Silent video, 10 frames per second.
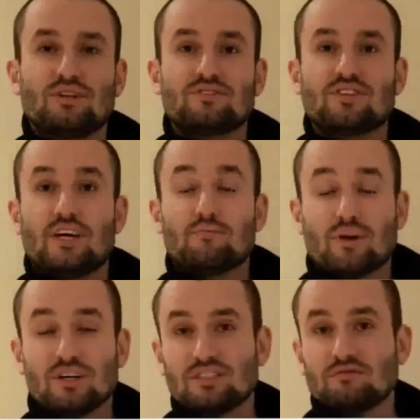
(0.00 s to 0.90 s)
bills in
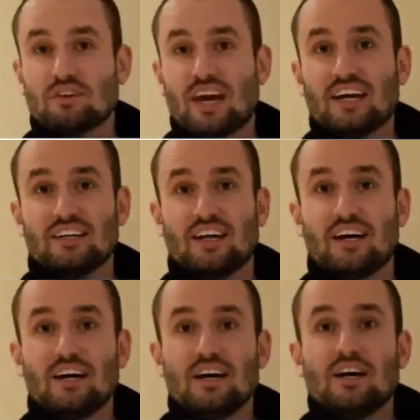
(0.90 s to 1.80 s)
parts of Canada
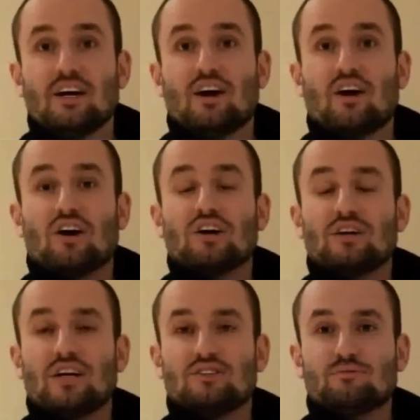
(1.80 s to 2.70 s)
are
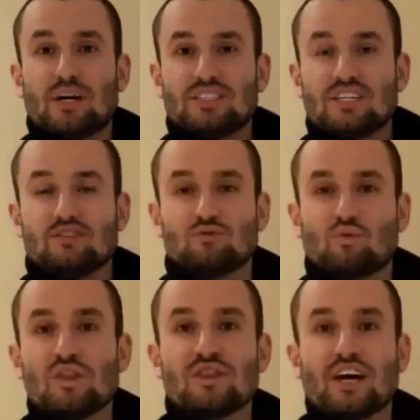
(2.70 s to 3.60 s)
as much as
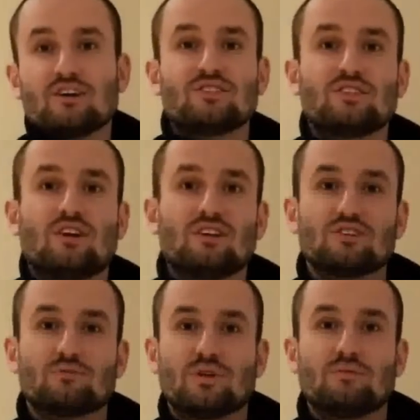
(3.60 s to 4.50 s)

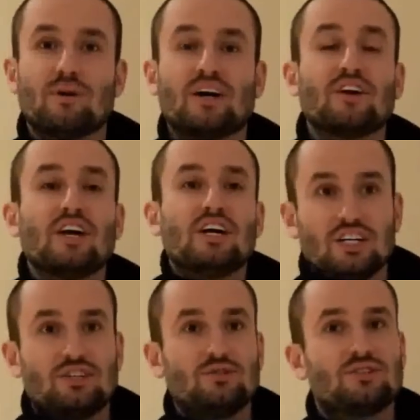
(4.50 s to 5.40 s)
$1,000 per month
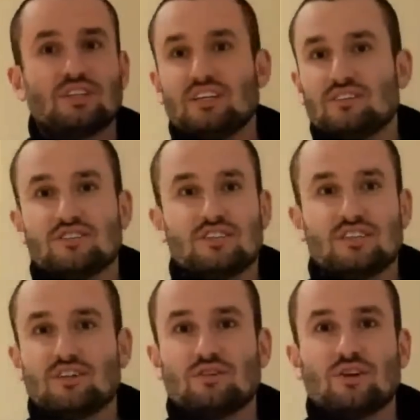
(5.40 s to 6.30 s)
due to these,
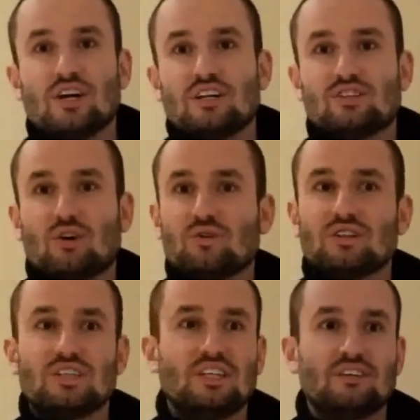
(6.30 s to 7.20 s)

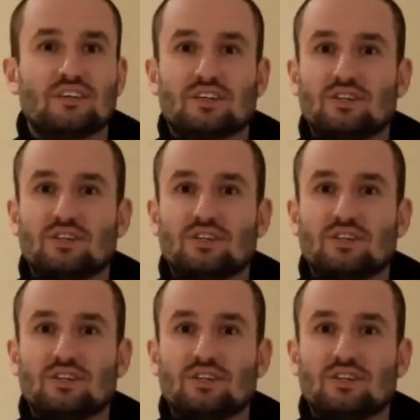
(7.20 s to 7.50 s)
totally